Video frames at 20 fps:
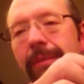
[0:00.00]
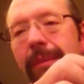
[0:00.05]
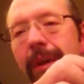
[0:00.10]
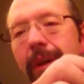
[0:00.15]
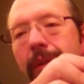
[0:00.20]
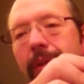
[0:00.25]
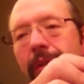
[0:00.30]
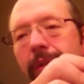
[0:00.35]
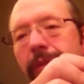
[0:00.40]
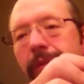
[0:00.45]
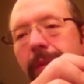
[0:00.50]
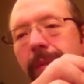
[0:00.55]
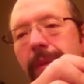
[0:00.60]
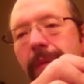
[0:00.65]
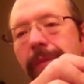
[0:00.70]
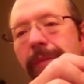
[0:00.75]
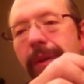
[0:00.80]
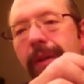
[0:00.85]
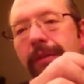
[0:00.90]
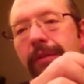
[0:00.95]
although from a
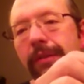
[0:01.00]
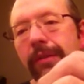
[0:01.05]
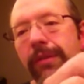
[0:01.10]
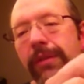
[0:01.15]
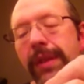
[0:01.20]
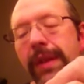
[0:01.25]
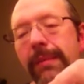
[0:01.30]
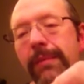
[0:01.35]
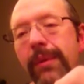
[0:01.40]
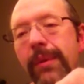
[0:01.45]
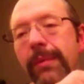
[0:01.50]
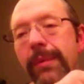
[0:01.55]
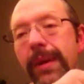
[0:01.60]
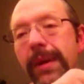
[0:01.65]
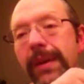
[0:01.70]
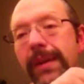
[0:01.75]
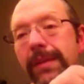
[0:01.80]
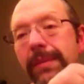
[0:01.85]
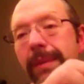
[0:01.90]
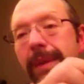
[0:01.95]
functional standpoint
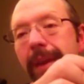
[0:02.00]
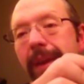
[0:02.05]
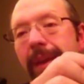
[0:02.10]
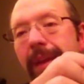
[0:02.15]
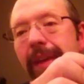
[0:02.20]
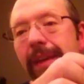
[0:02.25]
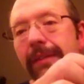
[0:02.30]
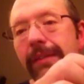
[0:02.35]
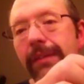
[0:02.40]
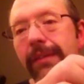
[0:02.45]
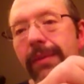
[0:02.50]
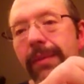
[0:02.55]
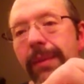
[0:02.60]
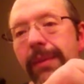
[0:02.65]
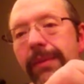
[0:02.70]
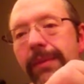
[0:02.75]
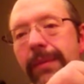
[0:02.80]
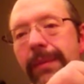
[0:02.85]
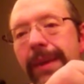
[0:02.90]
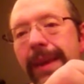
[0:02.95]
probably doesn't make any difference,
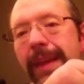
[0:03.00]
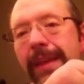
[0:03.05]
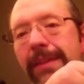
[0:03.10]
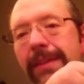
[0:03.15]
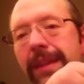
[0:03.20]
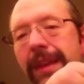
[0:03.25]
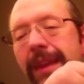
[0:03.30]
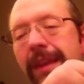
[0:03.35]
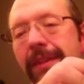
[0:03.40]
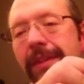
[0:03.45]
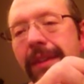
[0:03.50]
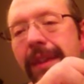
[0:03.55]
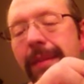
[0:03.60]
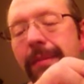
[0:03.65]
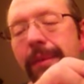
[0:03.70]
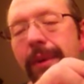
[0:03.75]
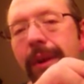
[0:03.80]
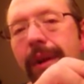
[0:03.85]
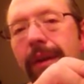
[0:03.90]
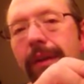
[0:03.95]
but from an aesthetic
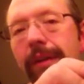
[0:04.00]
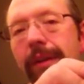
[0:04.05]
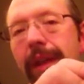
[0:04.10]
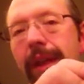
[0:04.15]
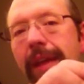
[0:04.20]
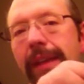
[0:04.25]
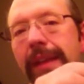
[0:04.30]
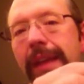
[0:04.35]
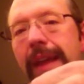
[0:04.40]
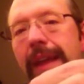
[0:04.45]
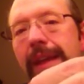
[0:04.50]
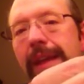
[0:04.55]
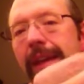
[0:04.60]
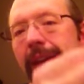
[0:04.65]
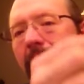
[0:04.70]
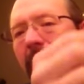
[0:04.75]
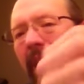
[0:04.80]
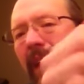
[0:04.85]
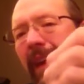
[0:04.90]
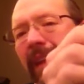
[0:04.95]
standpoint I don't like that.
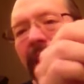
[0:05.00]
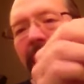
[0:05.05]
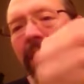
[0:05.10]
And